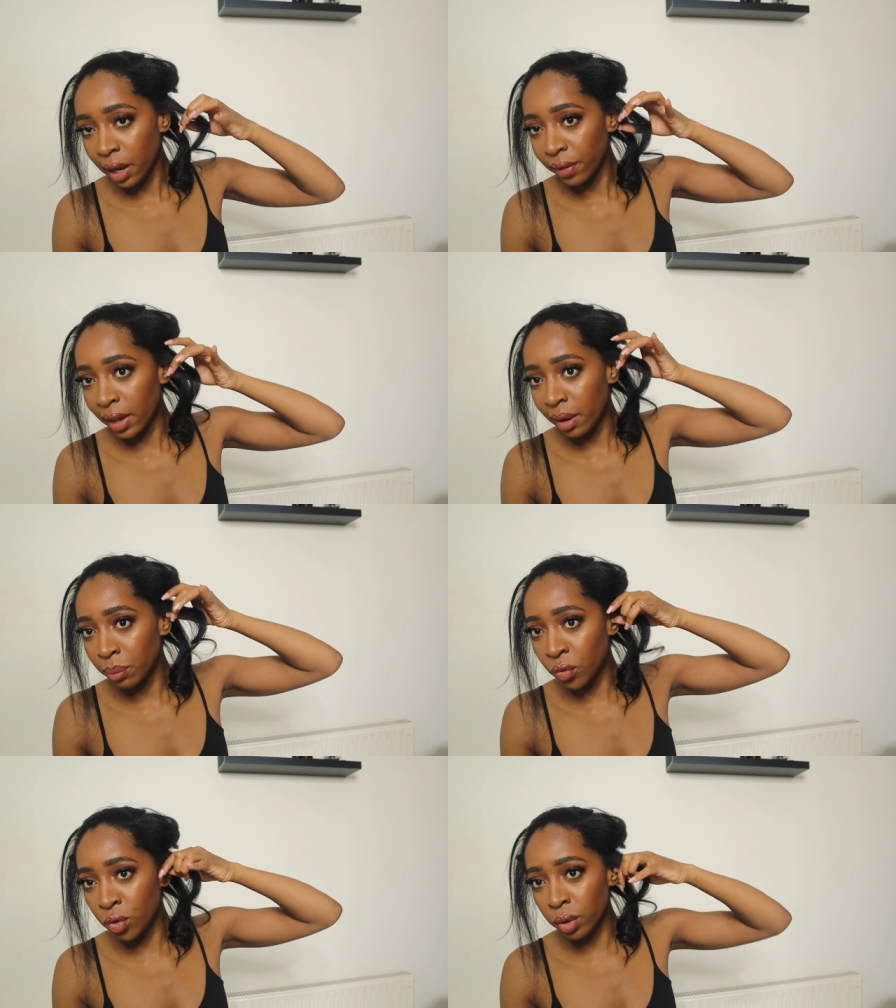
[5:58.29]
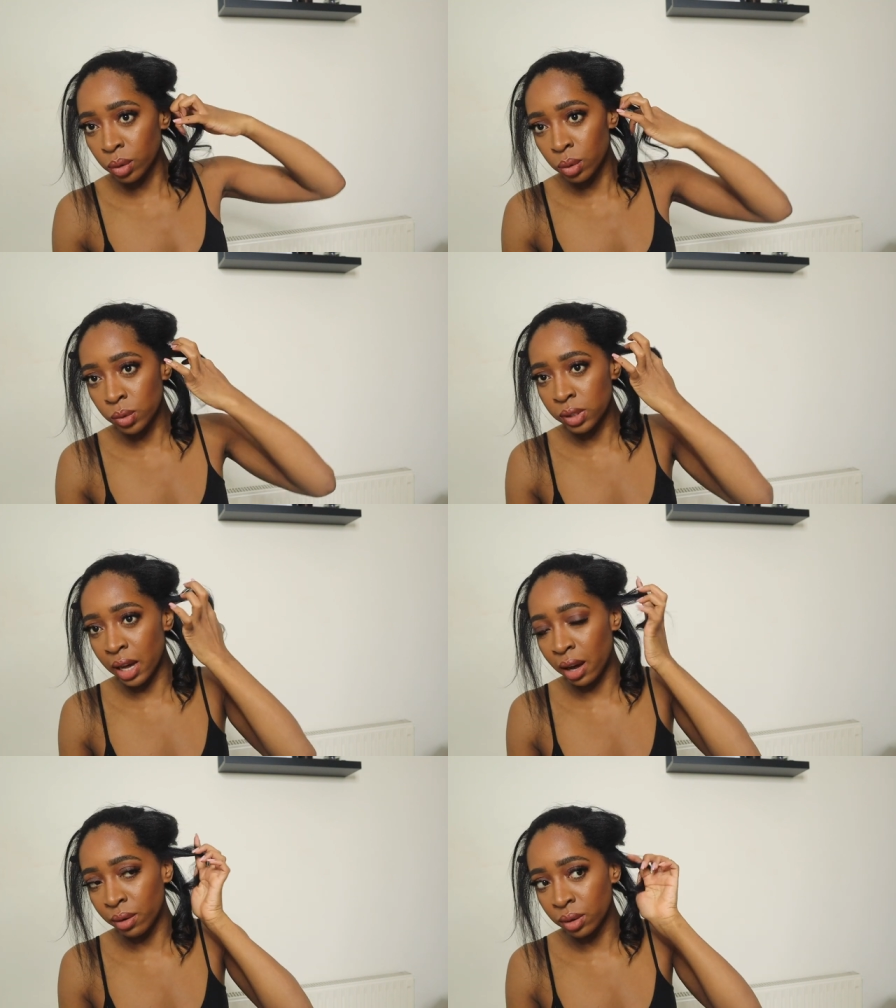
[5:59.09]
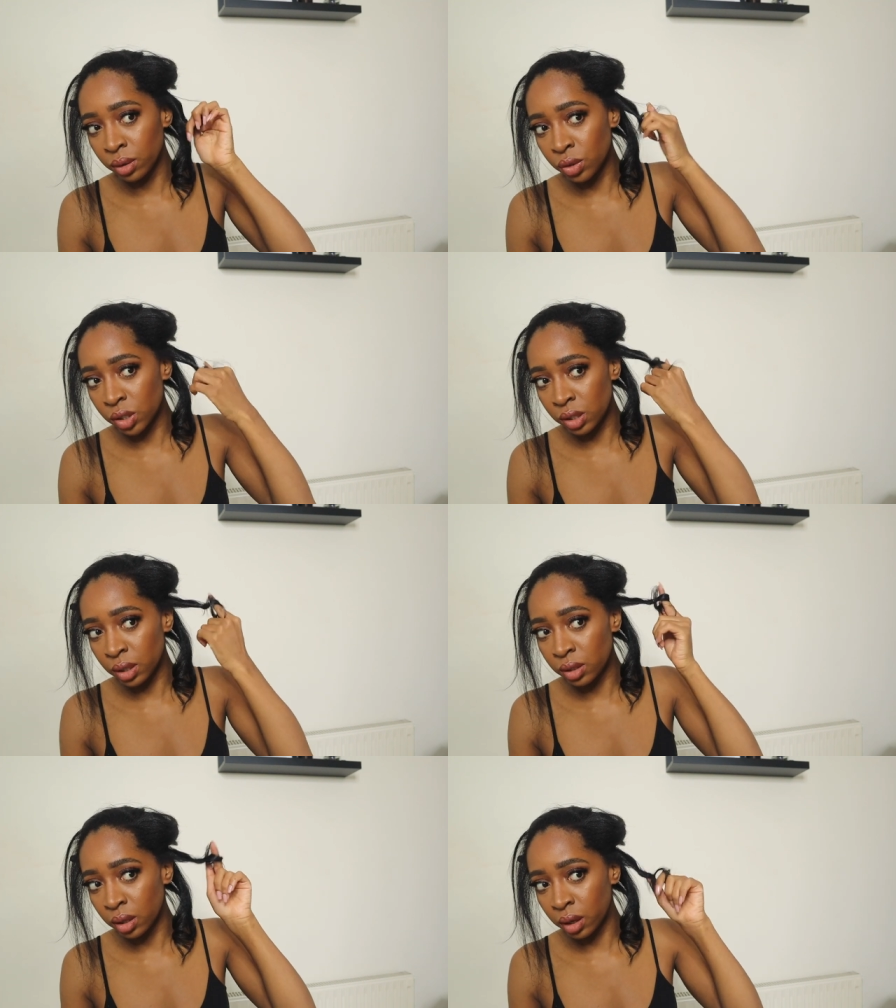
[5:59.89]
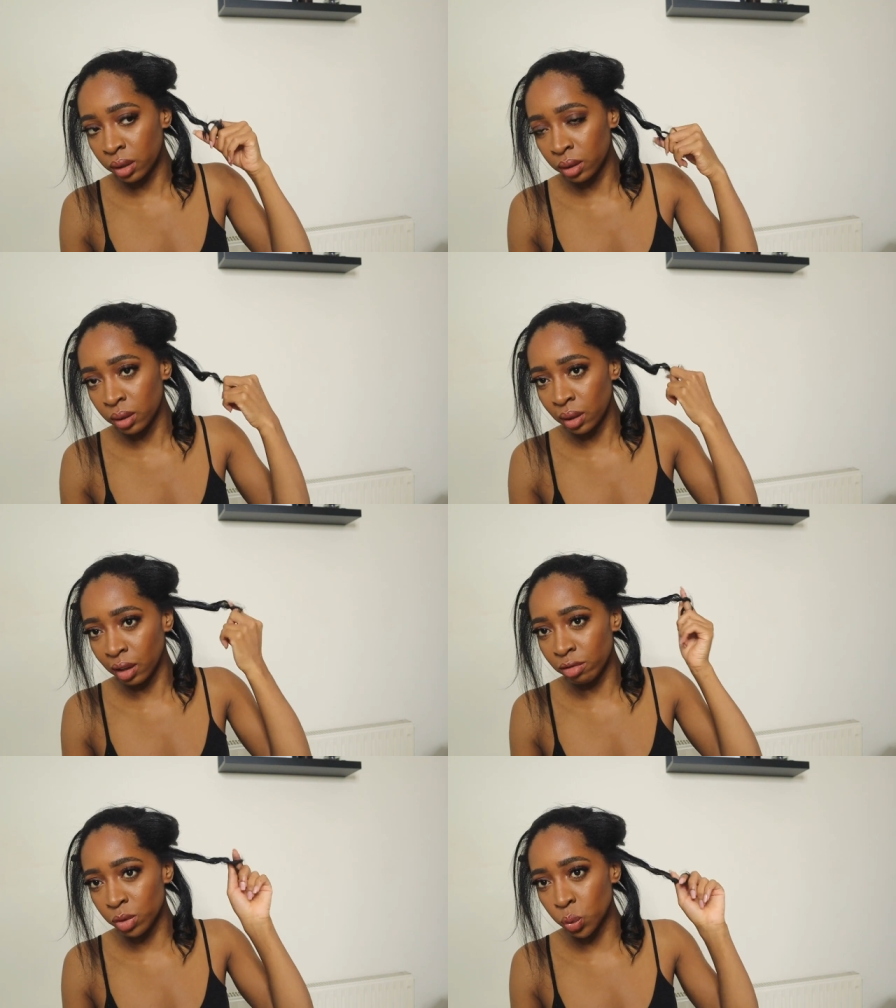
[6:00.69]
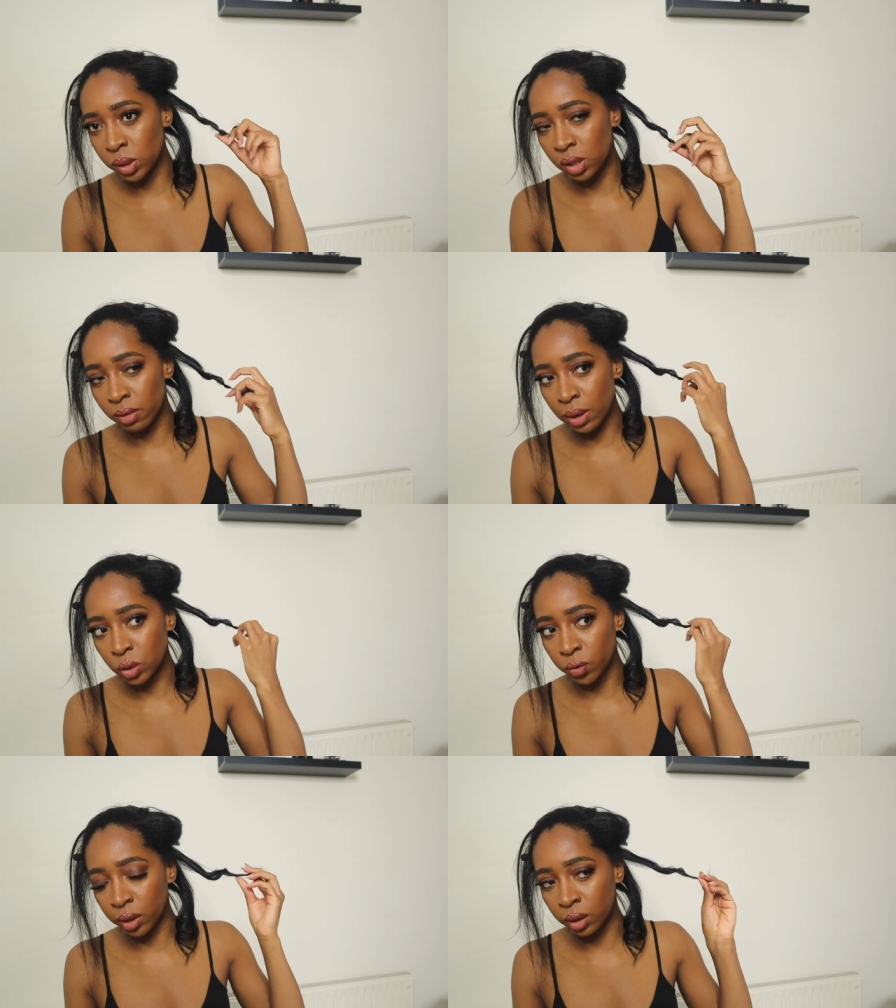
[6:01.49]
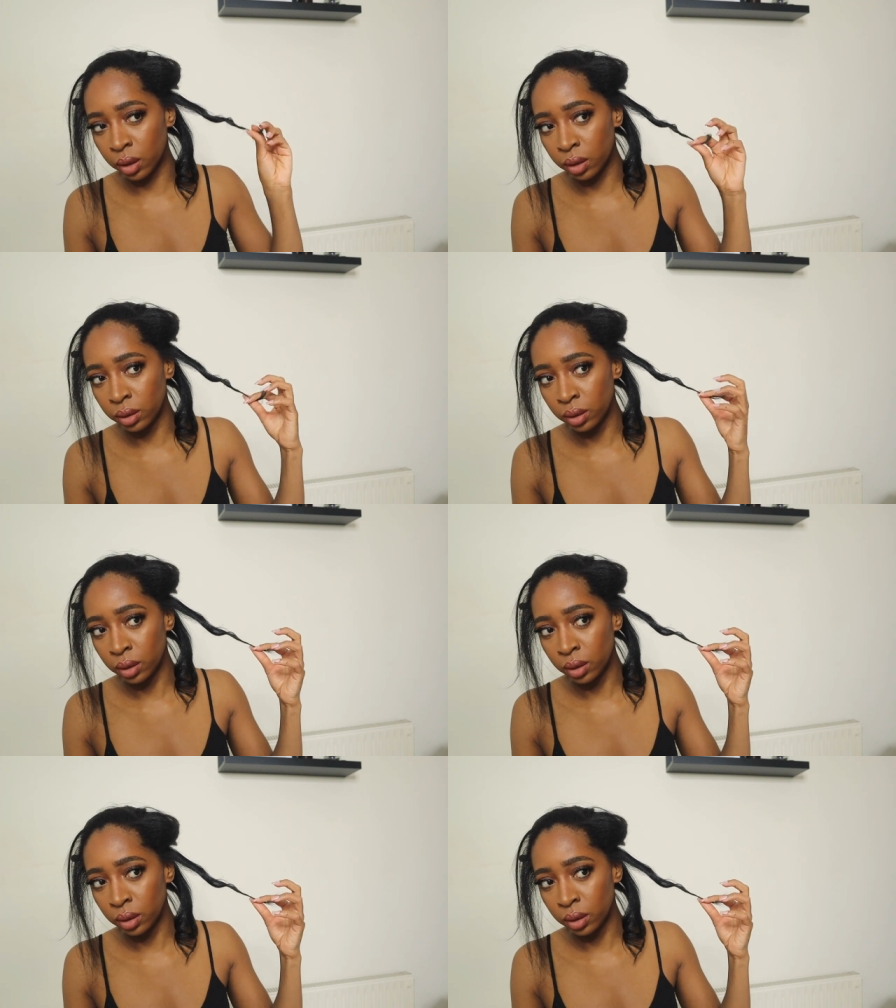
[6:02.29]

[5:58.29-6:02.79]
And then before it cools down, you just need to like twist it around your finger